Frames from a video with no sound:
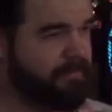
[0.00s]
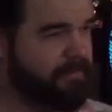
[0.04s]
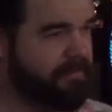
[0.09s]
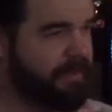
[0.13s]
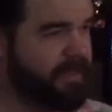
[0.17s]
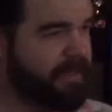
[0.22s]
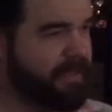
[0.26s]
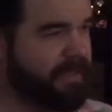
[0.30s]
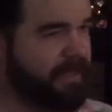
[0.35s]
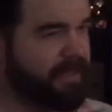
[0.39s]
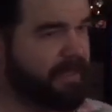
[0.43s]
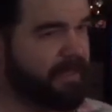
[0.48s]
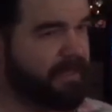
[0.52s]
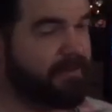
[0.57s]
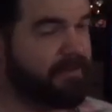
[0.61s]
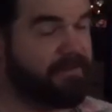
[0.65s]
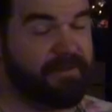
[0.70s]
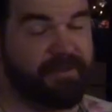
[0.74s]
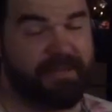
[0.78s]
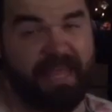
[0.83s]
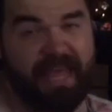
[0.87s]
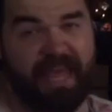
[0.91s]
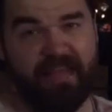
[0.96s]
But other
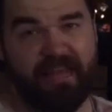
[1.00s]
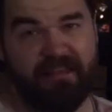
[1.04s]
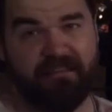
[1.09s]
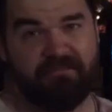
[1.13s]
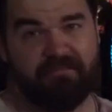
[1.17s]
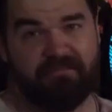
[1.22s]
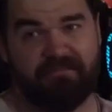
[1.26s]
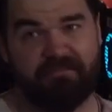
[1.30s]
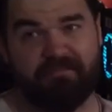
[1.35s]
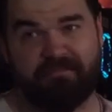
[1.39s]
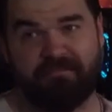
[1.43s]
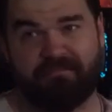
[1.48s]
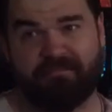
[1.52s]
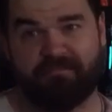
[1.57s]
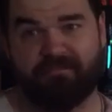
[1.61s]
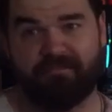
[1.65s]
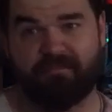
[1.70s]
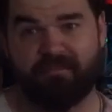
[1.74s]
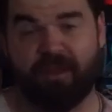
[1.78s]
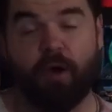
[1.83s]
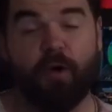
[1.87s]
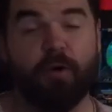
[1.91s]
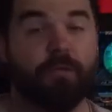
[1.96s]
than that,
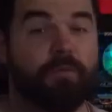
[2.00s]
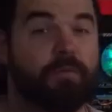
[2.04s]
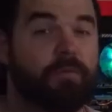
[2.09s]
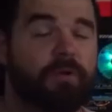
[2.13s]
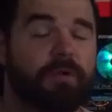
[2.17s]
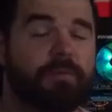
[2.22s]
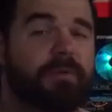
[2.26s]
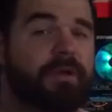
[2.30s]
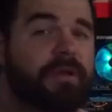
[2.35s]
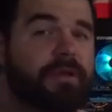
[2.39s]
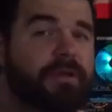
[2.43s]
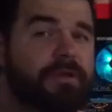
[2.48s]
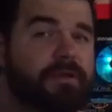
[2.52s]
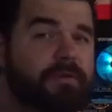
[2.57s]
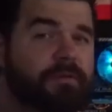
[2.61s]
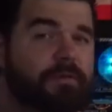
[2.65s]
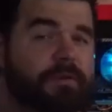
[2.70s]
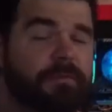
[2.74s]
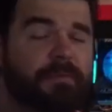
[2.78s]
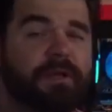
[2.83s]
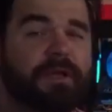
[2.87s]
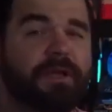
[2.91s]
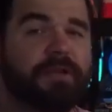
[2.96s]
oh, what am I
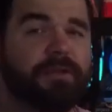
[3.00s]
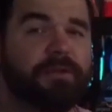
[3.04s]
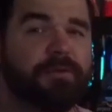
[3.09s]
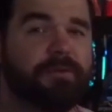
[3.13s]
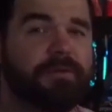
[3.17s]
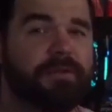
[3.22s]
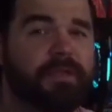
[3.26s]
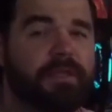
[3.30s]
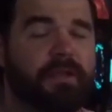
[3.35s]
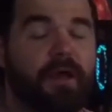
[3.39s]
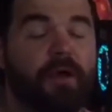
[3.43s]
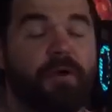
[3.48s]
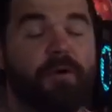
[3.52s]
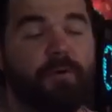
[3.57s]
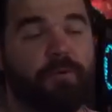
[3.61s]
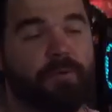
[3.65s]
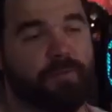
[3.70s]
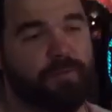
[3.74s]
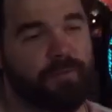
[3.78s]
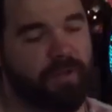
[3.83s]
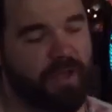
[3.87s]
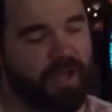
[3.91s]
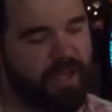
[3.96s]
gonna do with it? Oh,
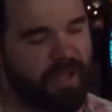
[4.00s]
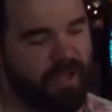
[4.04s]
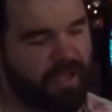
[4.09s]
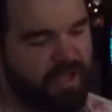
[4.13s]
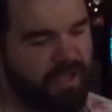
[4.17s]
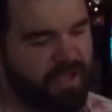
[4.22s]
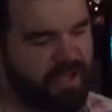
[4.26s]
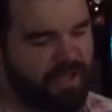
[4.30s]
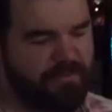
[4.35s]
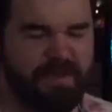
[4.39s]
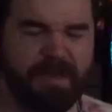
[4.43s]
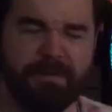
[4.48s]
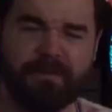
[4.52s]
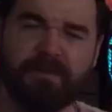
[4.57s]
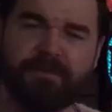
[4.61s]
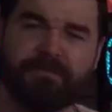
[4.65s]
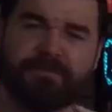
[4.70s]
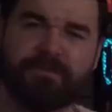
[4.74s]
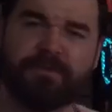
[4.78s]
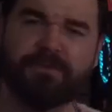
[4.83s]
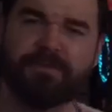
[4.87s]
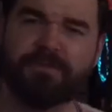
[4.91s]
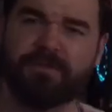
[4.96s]
maybe in
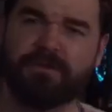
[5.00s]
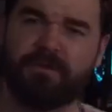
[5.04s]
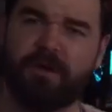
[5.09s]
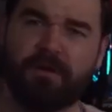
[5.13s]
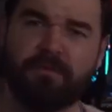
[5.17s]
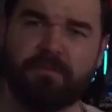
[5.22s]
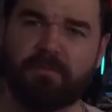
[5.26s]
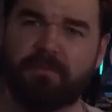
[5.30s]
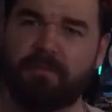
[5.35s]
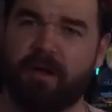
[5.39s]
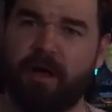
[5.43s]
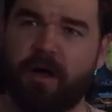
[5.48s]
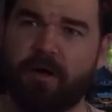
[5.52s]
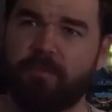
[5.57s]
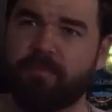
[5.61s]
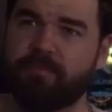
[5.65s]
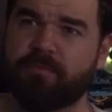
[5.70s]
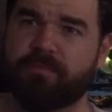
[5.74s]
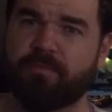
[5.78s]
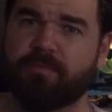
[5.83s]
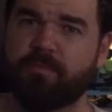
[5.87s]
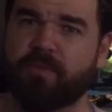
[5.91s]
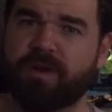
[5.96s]
future I'll
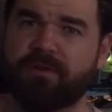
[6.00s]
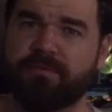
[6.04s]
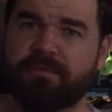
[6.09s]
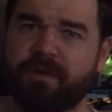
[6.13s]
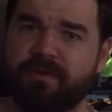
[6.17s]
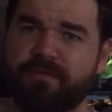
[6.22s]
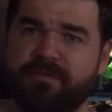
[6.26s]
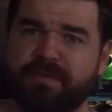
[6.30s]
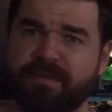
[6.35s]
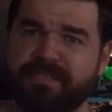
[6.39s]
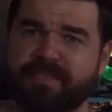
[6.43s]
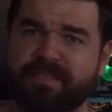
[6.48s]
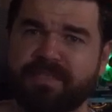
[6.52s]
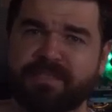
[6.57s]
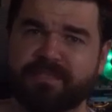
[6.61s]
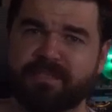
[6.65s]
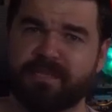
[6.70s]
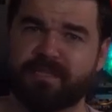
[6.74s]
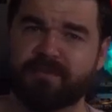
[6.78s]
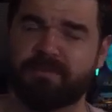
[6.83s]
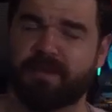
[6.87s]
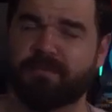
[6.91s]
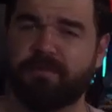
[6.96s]
whenever I fix these
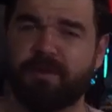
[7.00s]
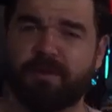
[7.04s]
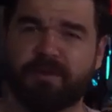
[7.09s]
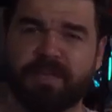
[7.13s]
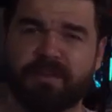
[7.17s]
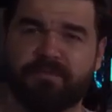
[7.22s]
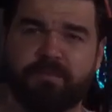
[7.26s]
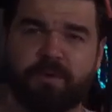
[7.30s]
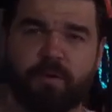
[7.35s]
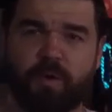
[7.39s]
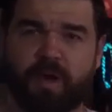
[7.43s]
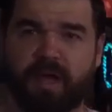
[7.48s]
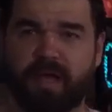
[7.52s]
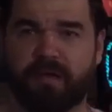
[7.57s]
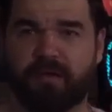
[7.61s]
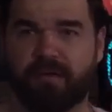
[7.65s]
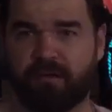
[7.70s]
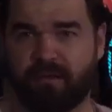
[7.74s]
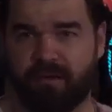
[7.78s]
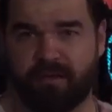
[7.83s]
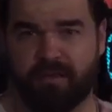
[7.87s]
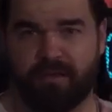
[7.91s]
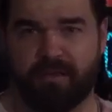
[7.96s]
things, maybe I'll give them away.
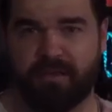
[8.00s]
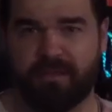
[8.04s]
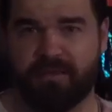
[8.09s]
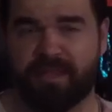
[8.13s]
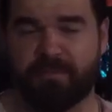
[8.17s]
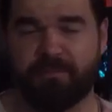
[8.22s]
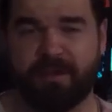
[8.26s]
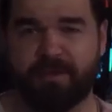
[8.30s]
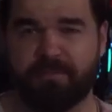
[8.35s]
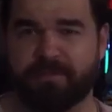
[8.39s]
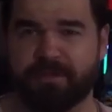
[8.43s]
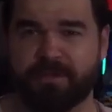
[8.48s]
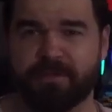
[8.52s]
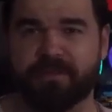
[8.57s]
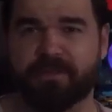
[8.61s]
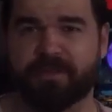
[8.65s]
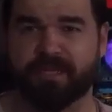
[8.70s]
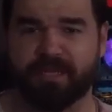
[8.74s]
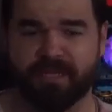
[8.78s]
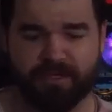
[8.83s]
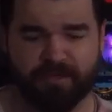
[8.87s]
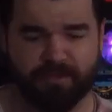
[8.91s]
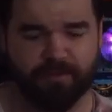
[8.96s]
That might be a good
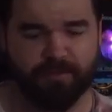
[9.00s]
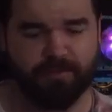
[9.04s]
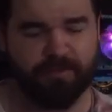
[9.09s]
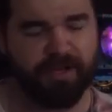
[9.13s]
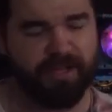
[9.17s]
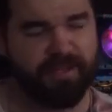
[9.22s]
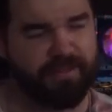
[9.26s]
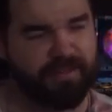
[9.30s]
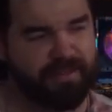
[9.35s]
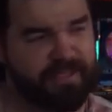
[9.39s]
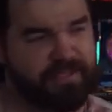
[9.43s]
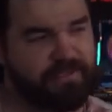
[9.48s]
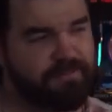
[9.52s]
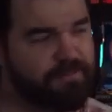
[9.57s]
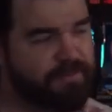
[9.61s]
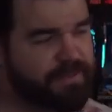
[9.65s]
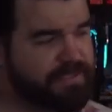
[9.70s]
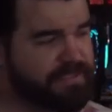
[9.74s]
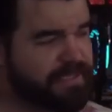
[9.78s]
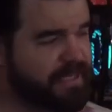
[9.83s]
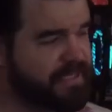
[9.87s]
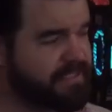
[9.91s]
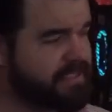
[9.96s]
thing to do. But this one
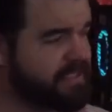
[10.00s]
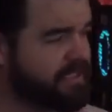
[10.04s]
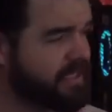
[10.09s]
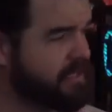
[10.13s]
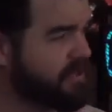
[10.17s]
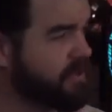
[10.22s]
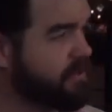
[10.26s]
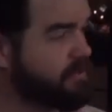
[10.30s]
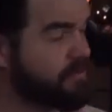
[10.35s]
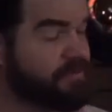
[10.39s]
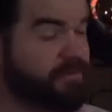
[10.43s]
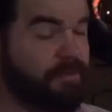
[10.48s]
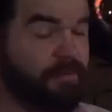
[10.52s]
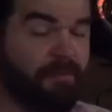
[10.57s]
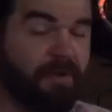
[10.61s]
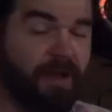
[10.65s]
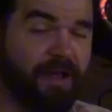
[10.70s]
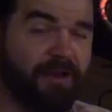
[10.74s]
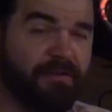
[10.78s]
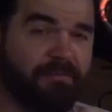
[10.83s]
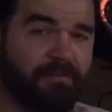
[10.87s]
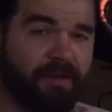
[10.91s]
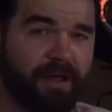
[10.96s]
is actually gonna go to a
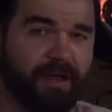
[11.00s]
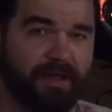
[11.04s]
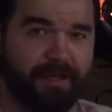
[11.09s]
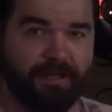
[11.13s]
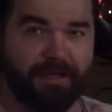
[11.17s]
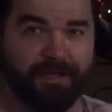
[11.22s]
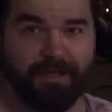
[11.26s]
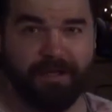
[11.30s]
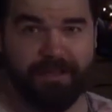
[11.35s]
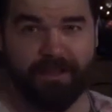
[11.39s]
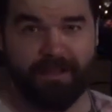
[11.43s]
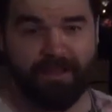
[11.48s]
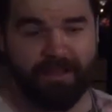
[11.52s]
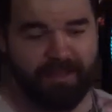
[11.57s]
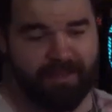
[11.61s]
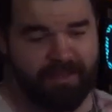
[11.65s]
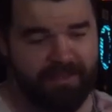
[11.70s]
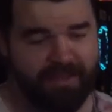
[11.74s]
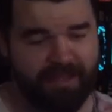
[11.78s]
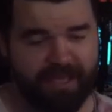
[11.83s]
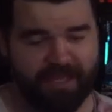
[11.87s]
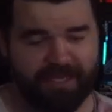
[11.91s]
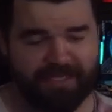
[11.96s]
mod of mine
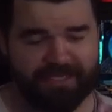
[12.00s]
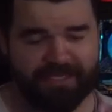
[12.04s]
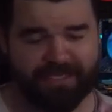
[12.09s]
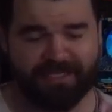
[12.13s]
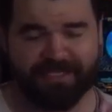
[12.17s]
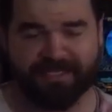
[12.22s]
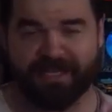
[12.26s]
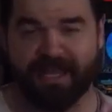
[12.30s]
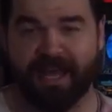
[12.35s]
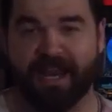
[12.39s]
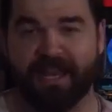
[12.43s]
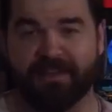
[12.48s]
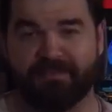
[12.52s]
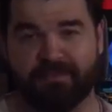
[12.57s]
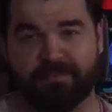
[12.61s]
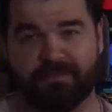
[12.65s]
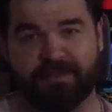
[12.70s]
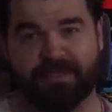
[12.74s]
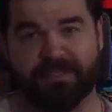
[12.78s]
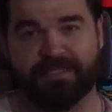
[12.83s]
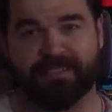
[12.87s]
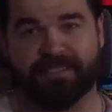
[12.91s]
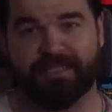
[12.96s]
that does not have a
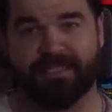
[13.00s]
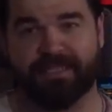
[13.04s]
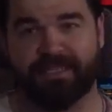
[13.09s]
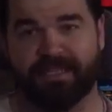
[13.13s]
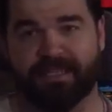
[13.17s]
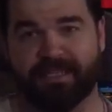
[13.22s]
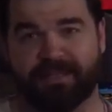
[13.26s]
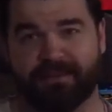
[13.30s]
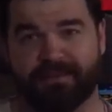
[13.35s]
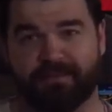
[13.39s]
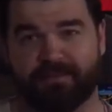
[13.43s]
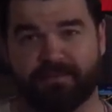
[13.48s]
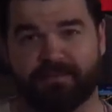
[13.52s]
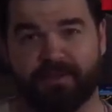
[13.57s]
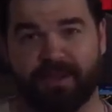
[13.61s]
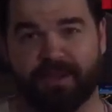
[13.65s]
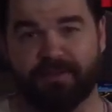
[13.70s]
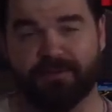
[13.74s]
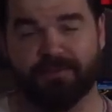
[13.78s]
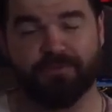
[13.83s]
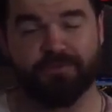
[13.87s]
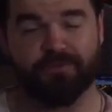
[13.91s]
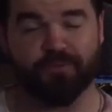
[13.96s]
PC
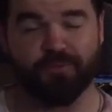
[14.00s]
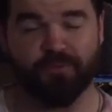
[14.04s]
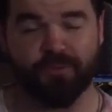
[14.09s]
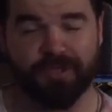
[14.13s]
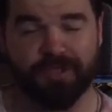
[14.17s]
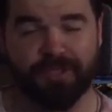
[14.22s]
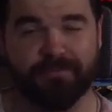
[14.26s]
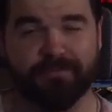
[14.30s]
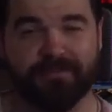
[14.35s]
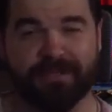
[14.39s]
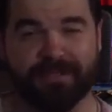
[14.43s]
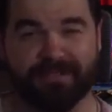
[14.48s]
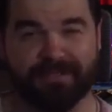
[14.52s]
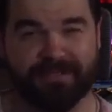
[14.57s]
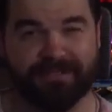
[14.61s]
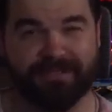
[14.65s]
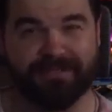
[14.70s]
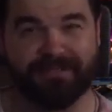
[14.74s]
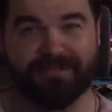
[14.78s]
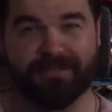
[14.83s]
and has really been